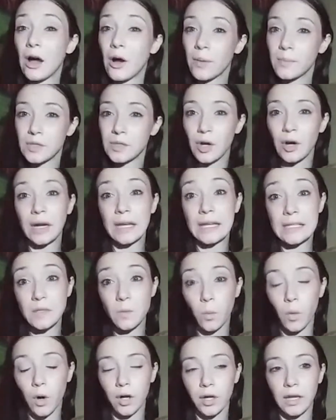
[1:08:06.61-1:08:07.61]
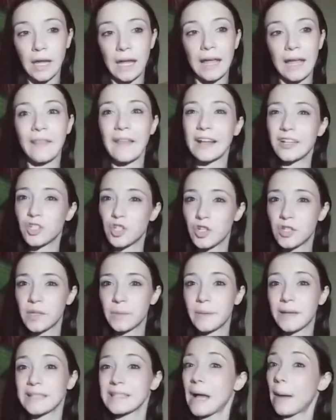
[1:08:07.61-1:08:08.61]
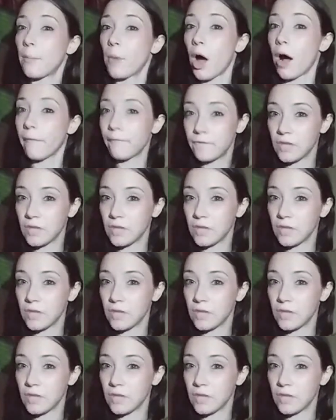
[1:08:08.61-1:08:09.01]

I'm sorry, he's working. And that's usually because I'm not